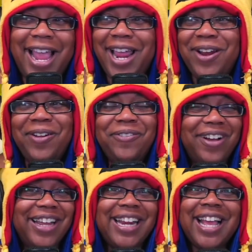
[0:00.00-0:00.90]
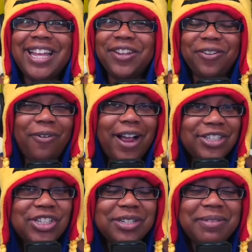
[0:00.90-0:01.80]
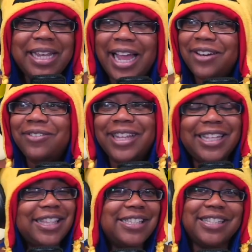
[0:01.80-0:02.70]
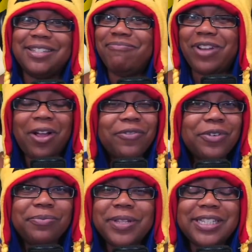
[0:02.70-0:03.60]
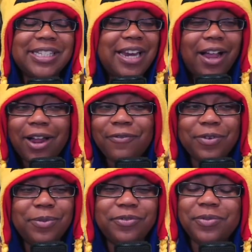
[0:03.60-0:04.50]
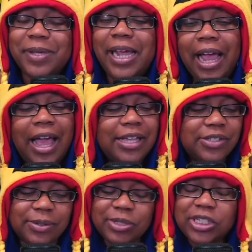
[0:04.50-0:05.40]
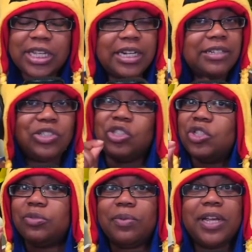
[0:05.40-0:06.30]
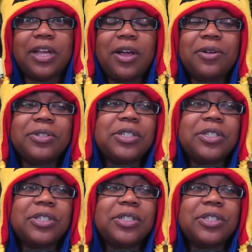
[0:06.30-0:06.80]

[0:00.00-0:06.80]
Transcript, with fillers: I don't want you're watching me. I don't like this. Isn't comfortable. This is not comfortable for me. So I'm just gonna and go.